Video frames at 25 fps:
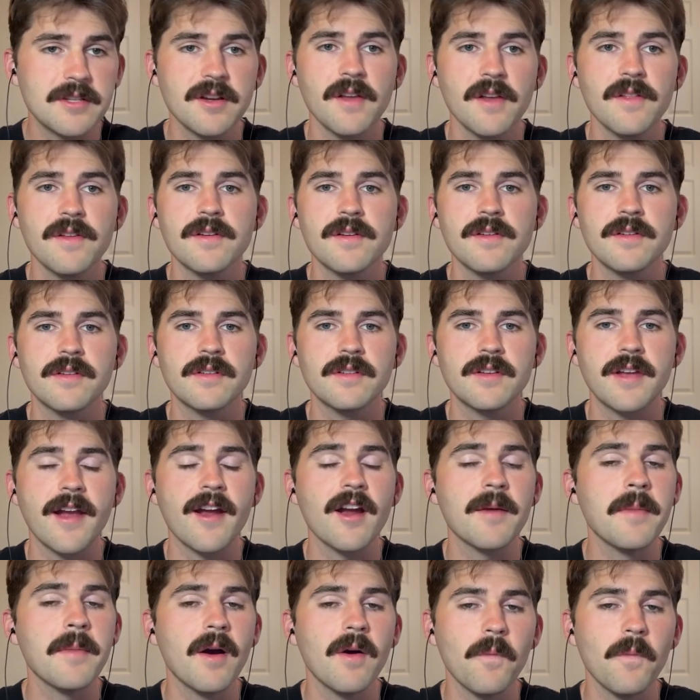other,
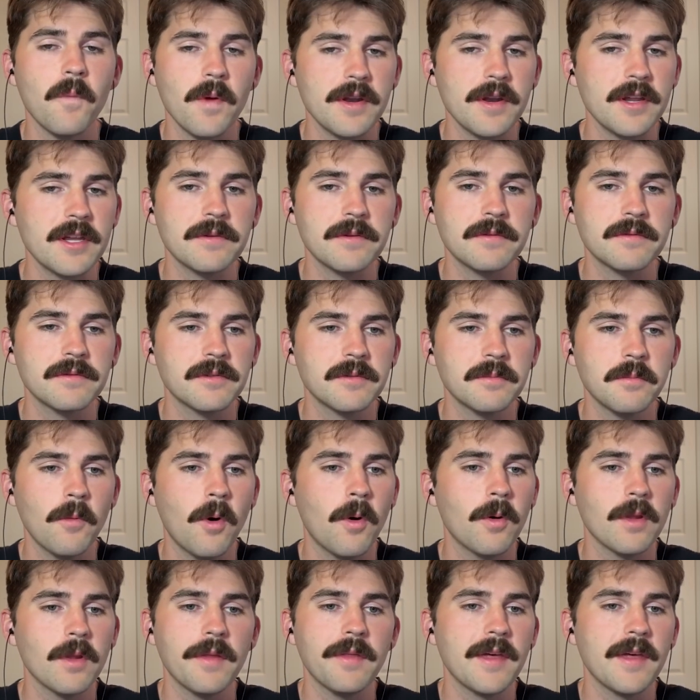care about winning
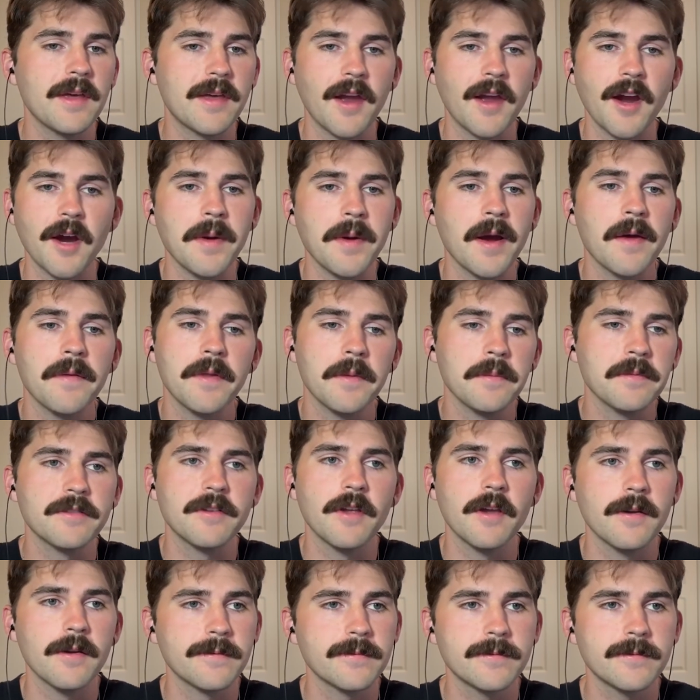more than they care about
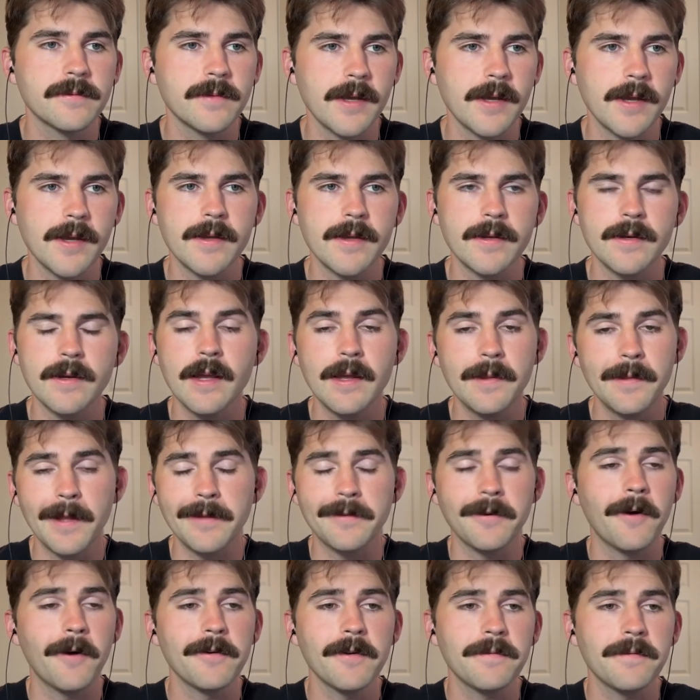themselves. And
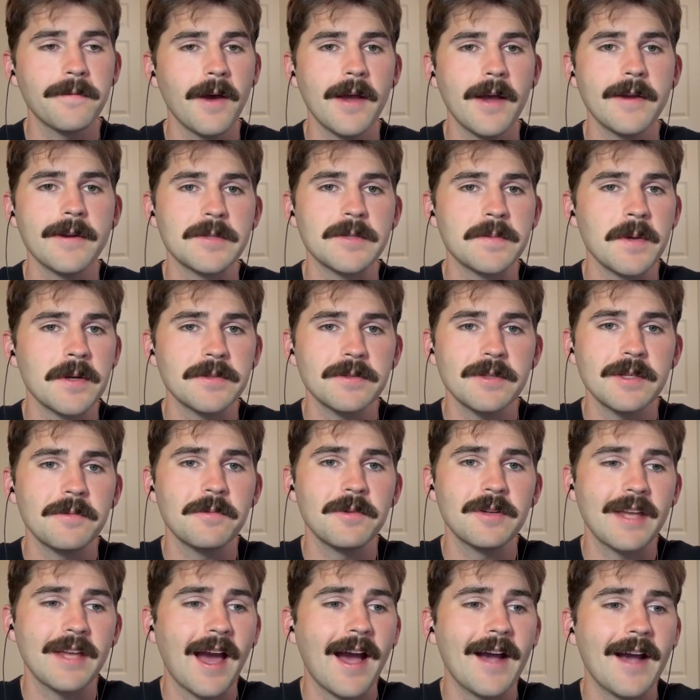that's hard to find, especially
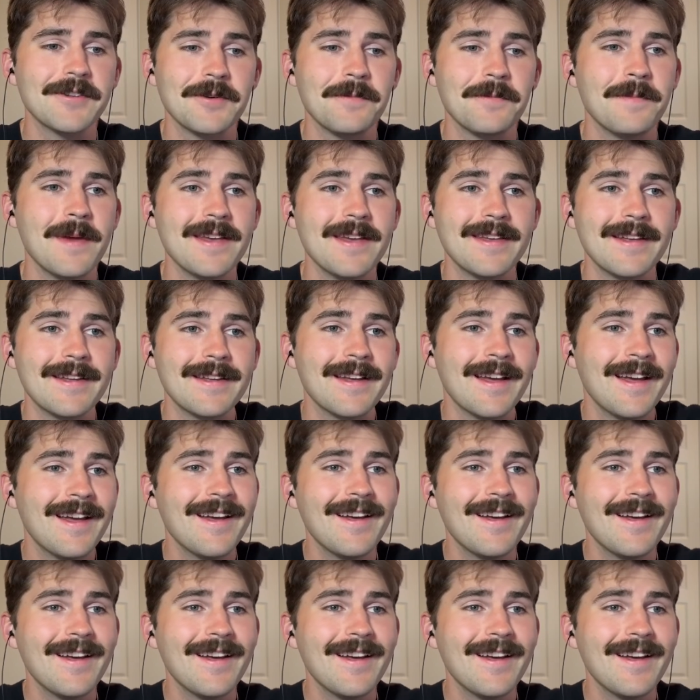when guys are making